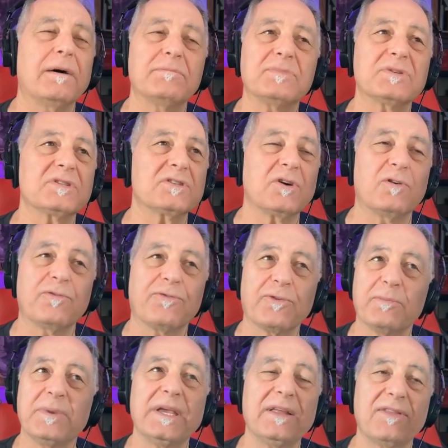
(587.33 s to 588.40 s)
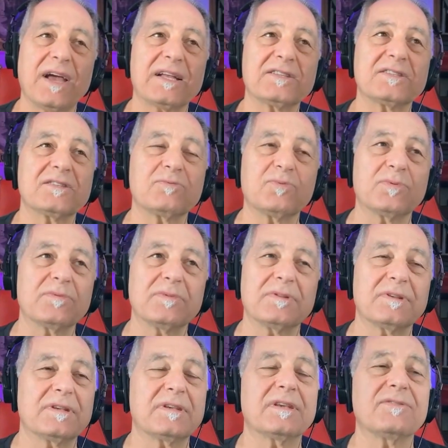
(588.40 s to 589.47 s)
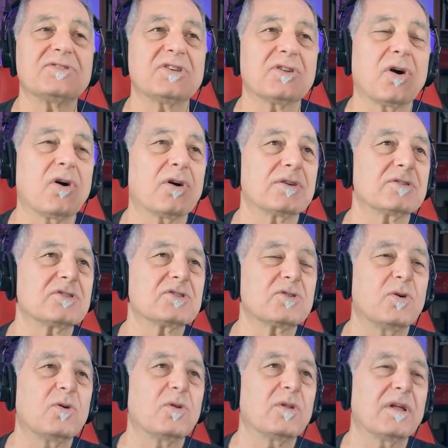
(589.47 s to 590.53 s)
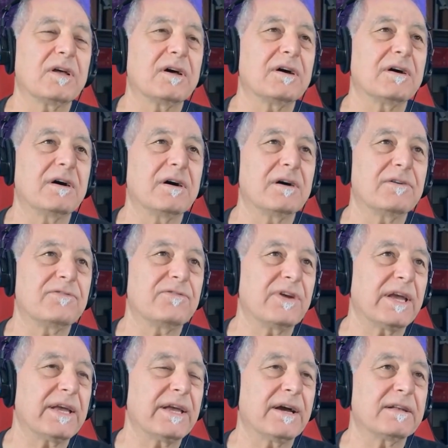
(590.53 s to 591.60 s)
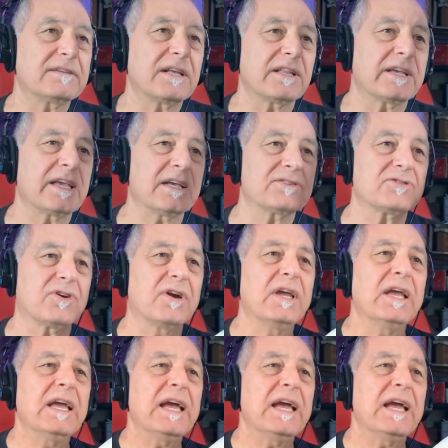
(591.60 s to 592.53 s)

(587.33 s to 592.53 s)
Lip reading: So for me, that's what gives you the heart and soul of a Telecaster.